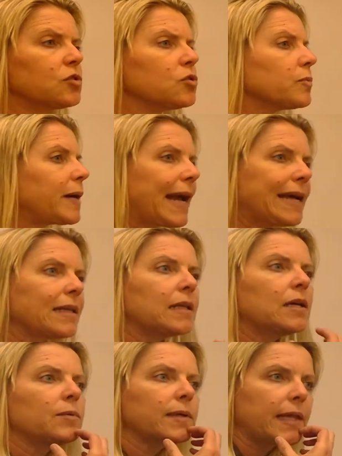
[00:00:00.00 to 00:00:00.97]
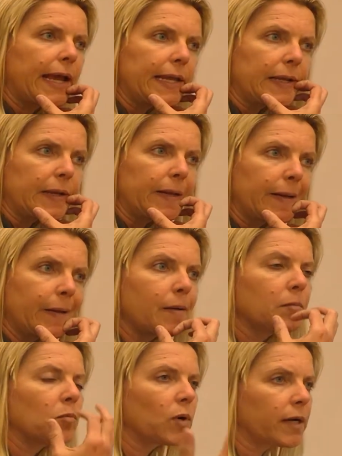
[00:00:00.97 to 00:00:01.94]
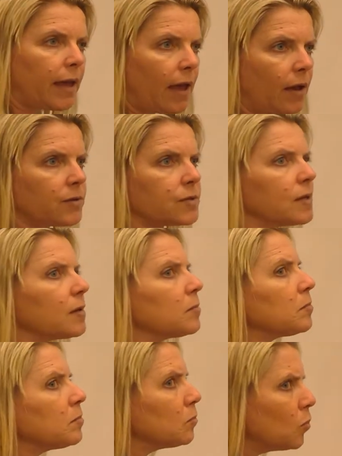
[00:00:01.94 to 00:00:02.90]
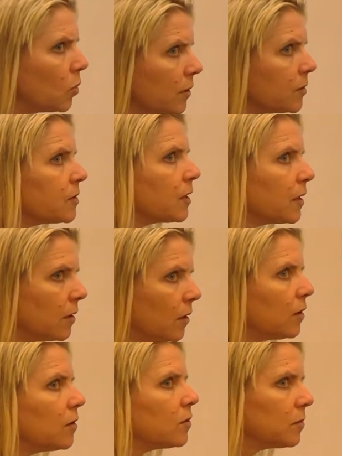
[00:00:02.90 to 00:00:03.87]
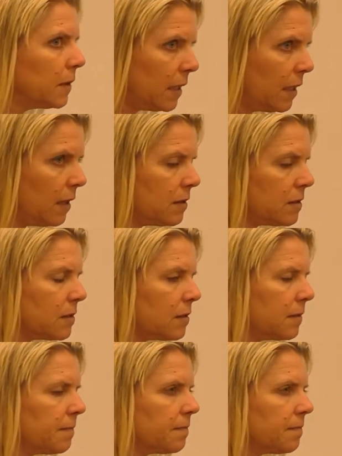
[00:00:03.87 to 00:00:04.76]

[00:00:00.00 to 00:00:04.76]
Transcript: directly related. More calcium, more signal released.